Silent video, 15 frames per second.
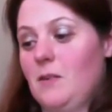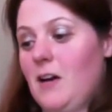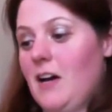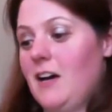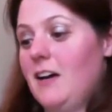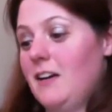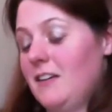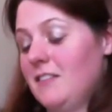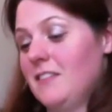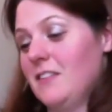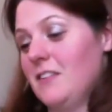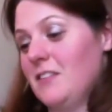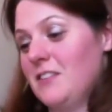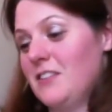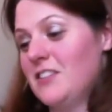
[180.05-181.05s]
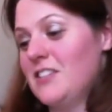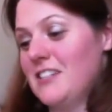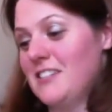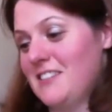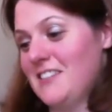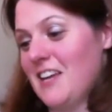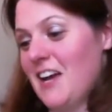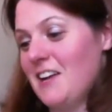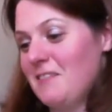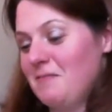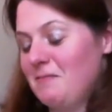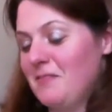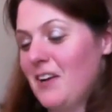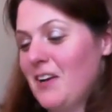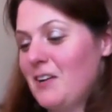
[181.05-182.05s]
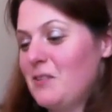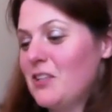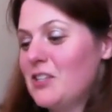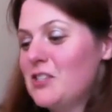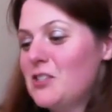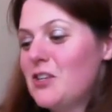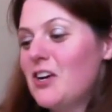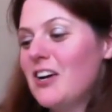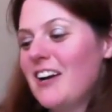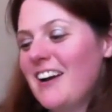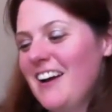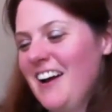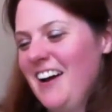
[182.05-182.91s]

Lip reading: Oh, goodness, I'm not really sure.